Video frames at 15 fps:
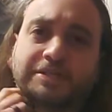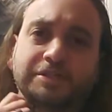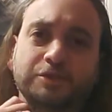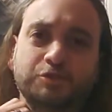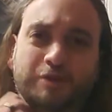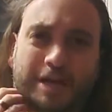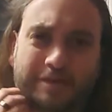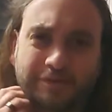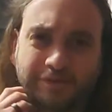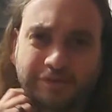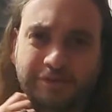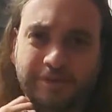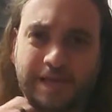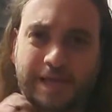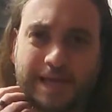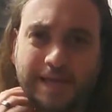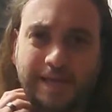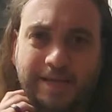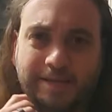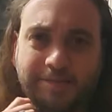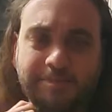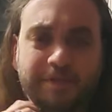to travel to
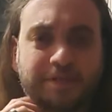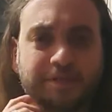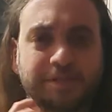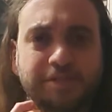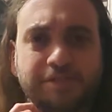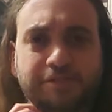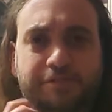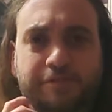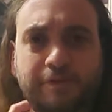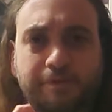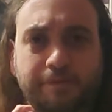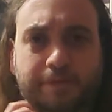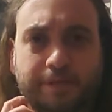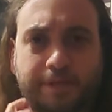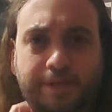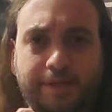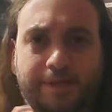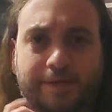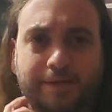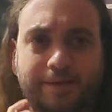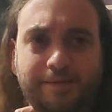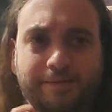Hades, because this is filmed
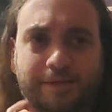like